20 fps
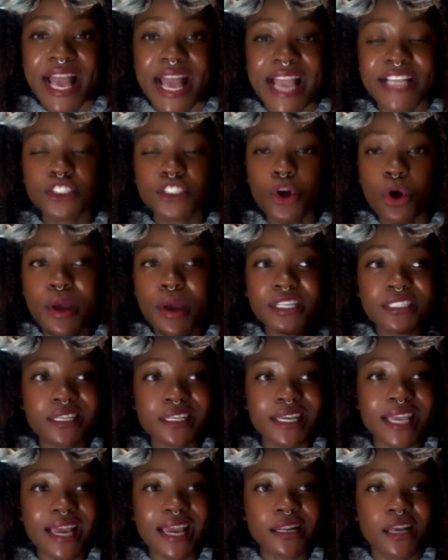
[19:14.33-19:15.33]
It's going
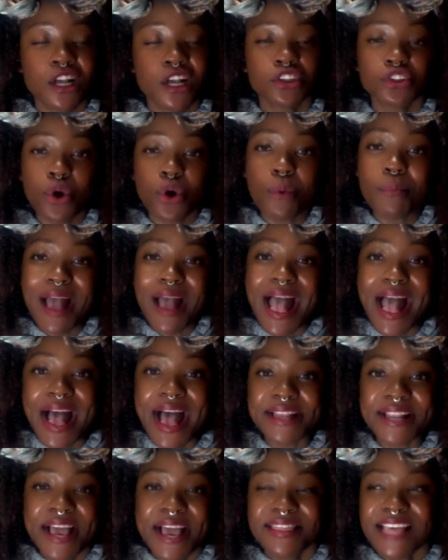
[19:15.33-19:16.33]
to get so
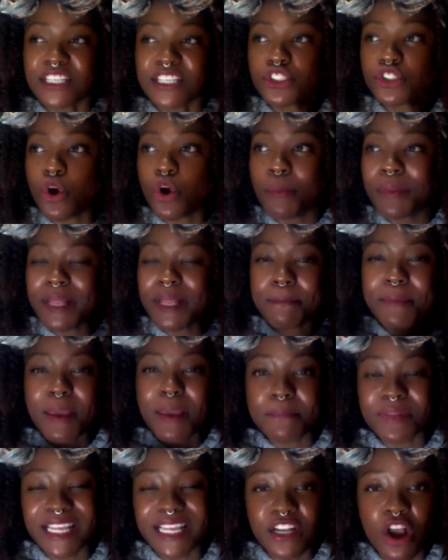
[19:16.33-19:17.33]
bad that so many
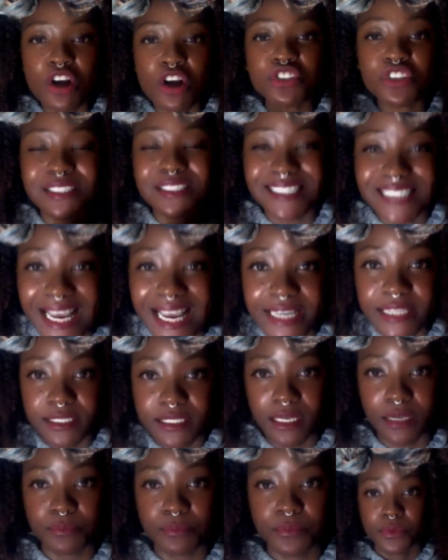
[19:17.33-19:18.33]
people in our
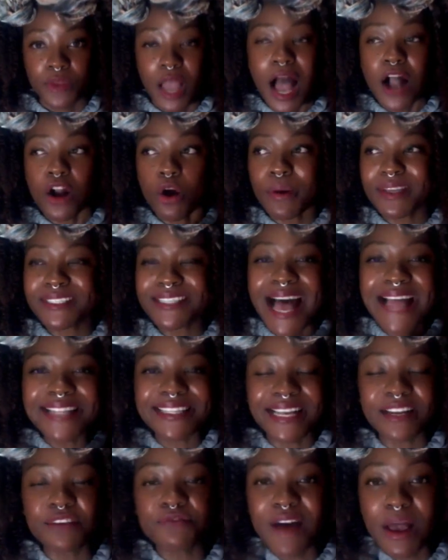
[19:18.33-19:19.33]
society are going to
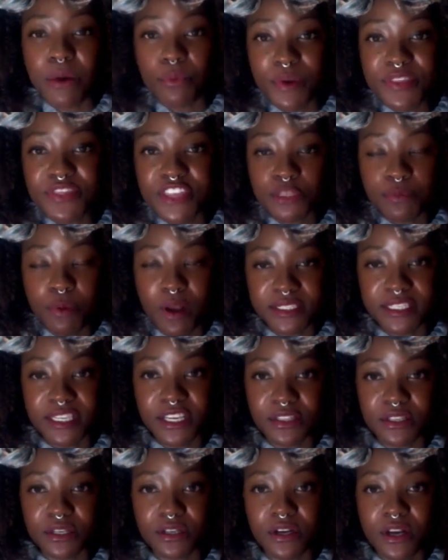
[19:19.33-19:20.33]
identify with this
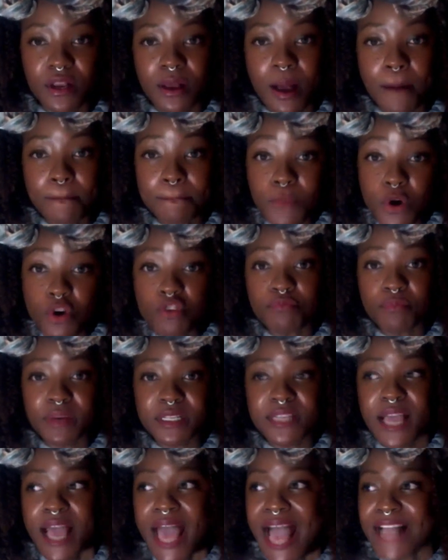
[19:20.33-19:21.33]
particular
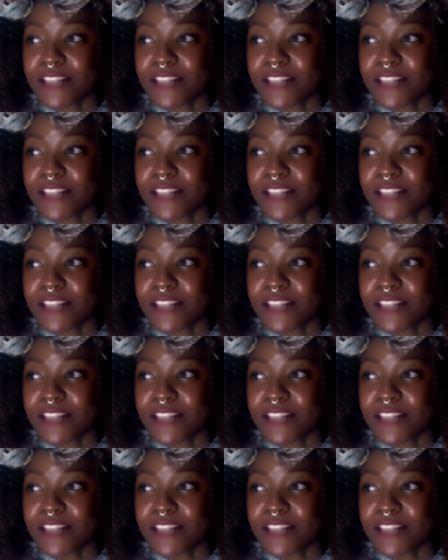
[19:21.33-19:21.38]
movement.